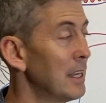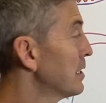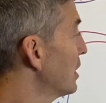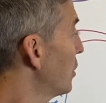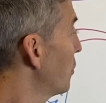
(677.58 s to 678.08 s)

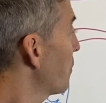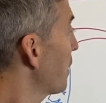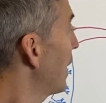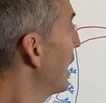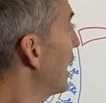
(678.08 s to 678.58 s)
So
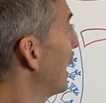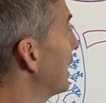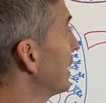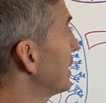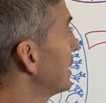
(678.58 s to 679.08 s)

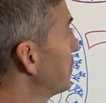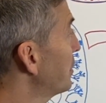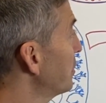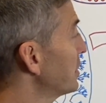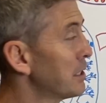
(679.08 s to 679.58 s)
a
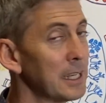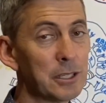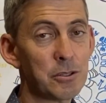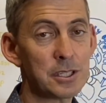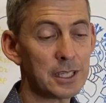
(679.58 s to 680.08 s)
difficult
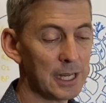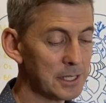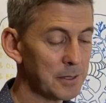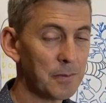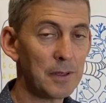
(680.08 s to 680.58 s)
thing to
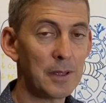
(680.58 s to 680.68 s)
discuss,